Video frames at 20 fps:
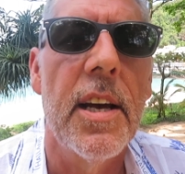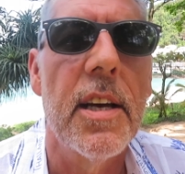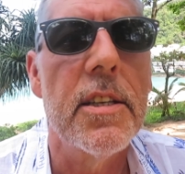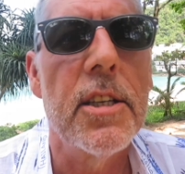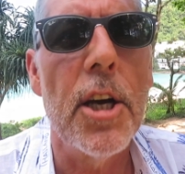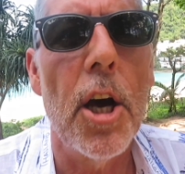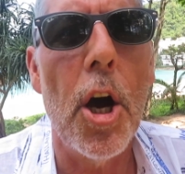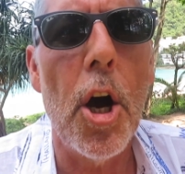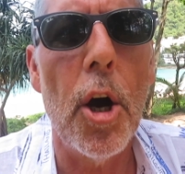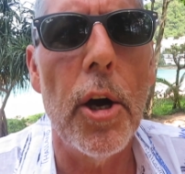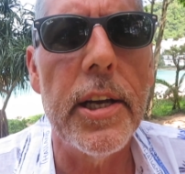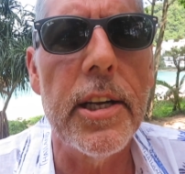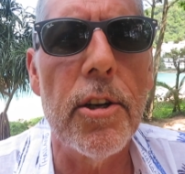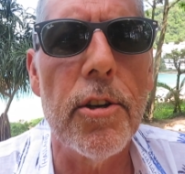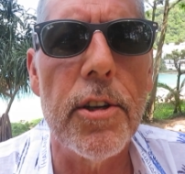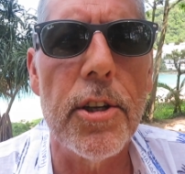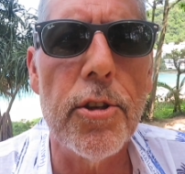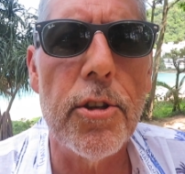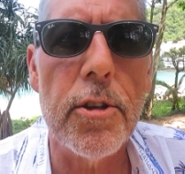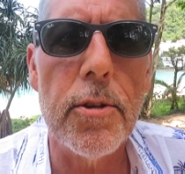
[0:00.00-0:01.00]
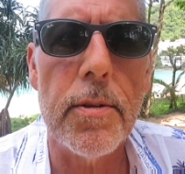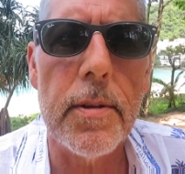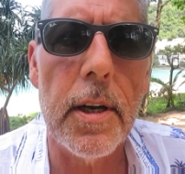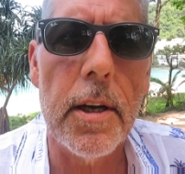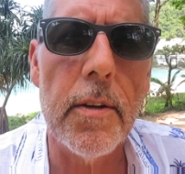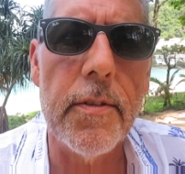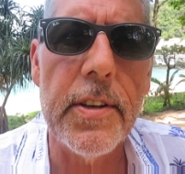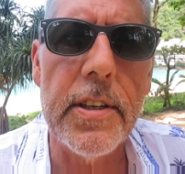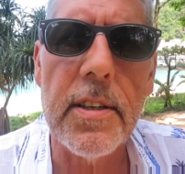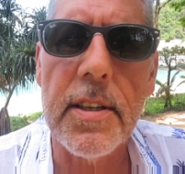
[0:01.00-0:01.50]
So introduce
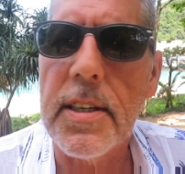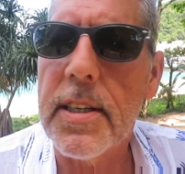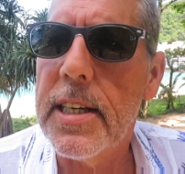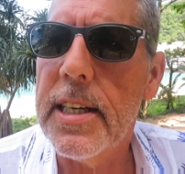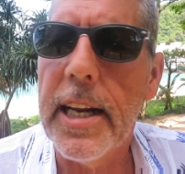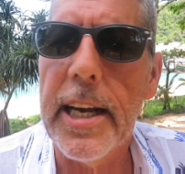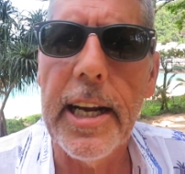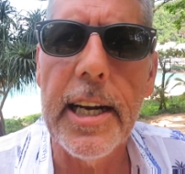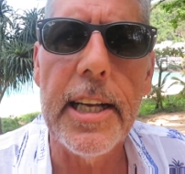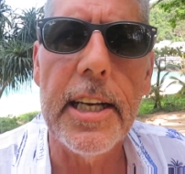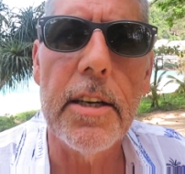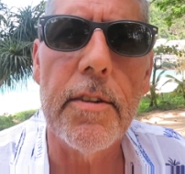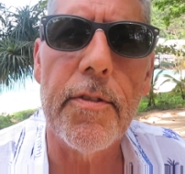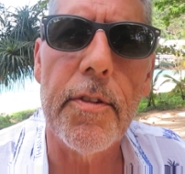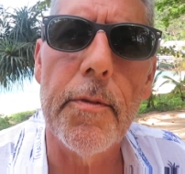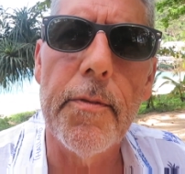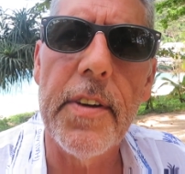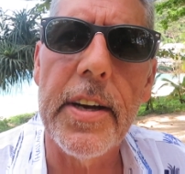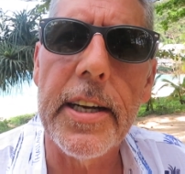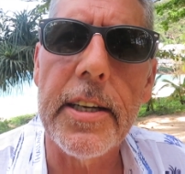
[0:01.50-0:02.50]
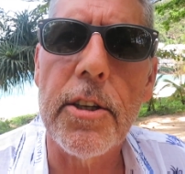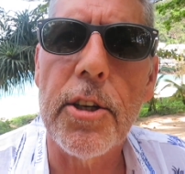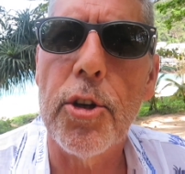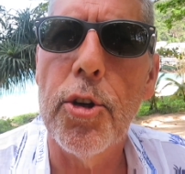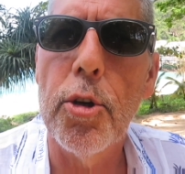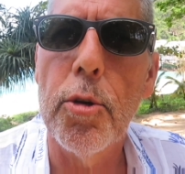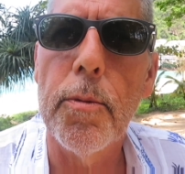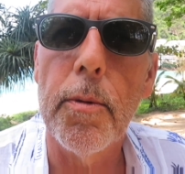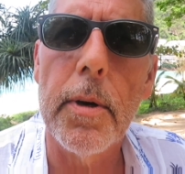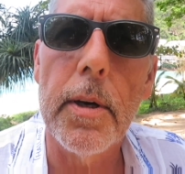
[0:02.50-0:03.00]
himself. He's a Canadian from
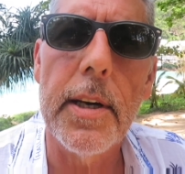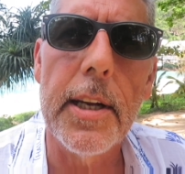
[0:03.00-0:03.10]
Vancouver.